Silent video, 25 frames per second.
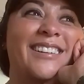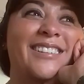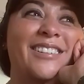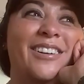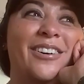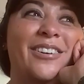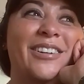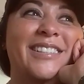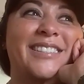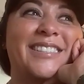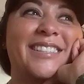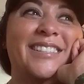
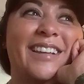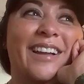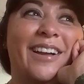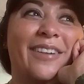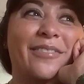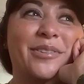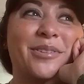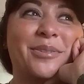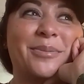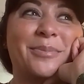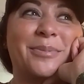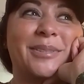No, it's
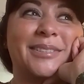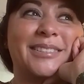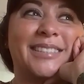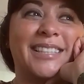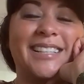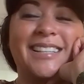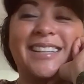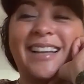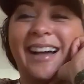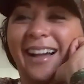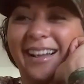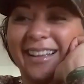inevitable
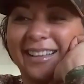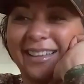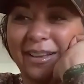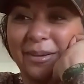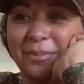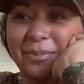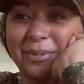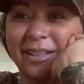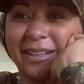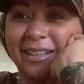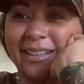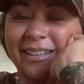to not
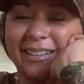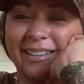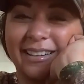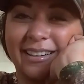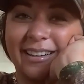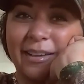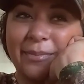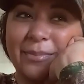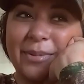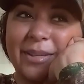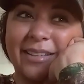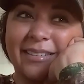get blood.
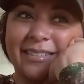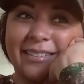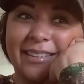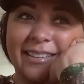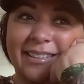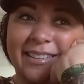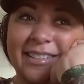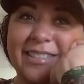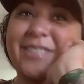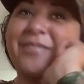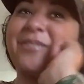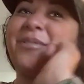I mean,
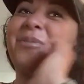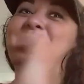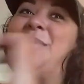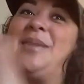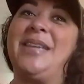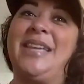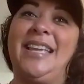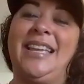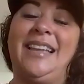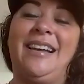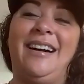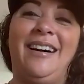at least for
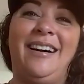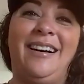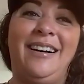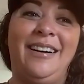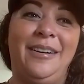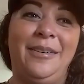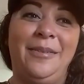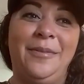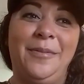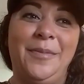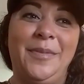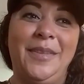me.
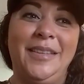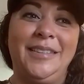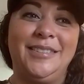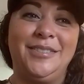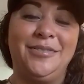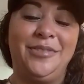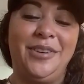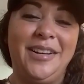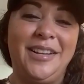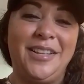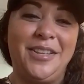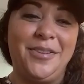
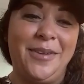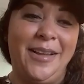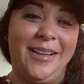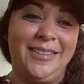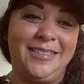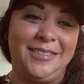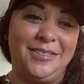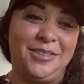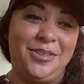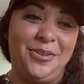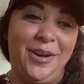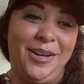It's funny you
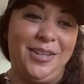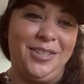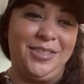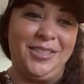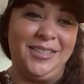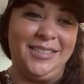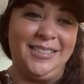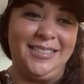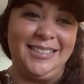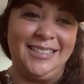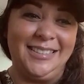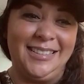asked this
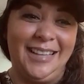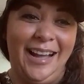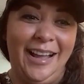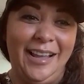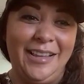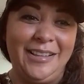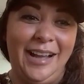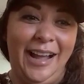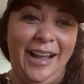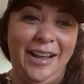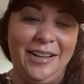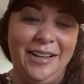question because
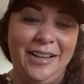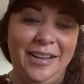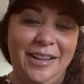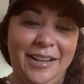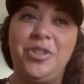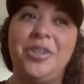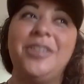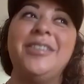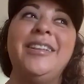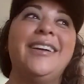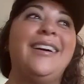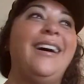I
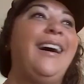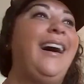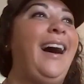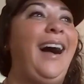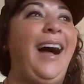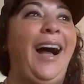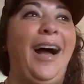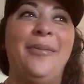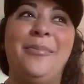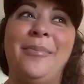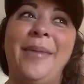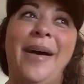just look like a
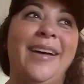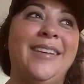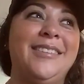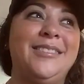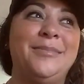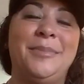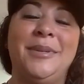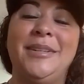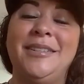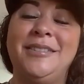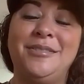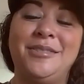hot
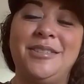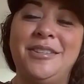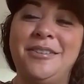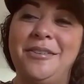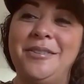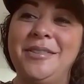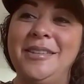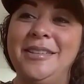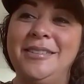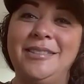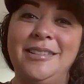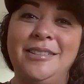mess, but it's, you
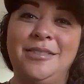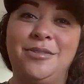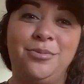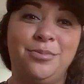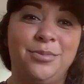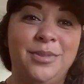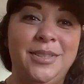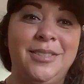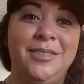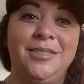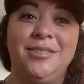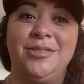know,
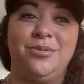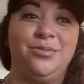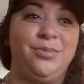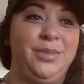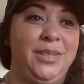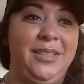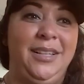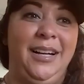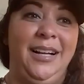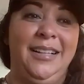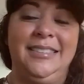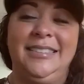it's real. It's
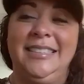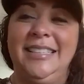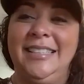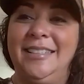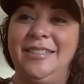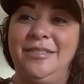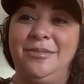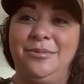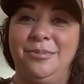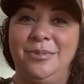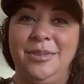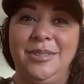real hunting.
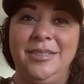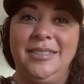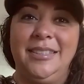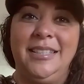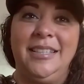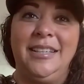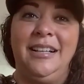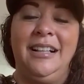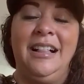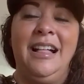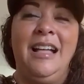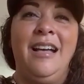It's real
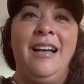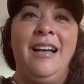deal.